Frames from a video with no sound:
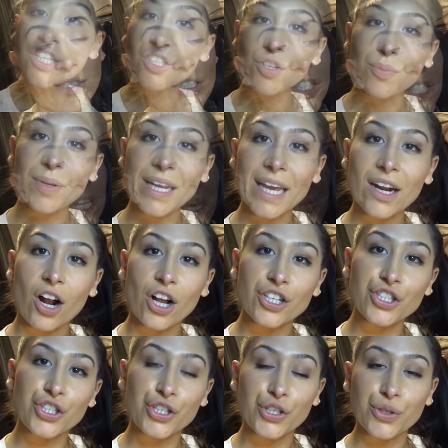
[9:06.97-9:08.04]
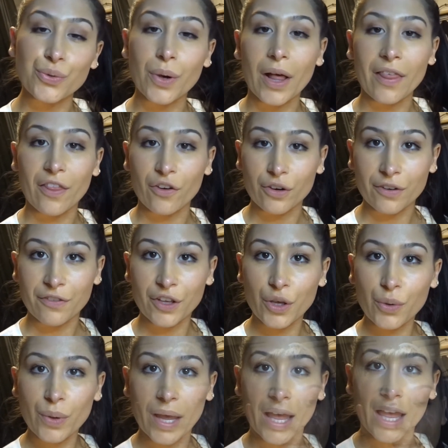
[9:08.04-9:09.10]
So I'm going to get on to the
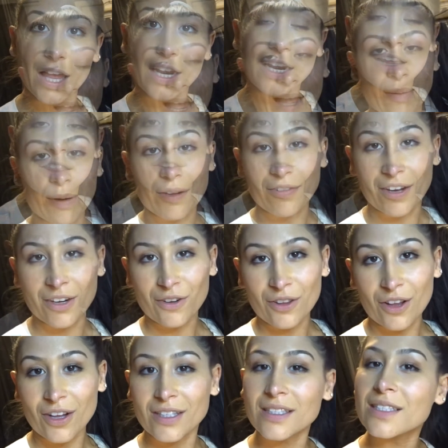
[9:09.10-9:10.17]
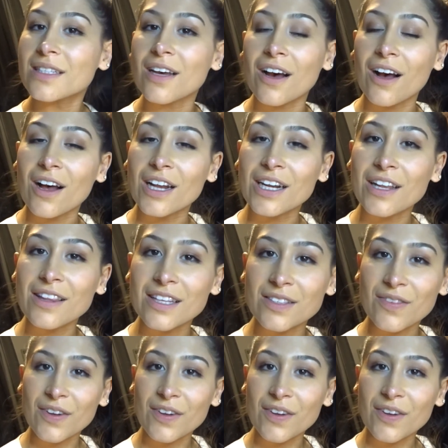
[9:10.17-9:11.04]
review and my final thoughts on this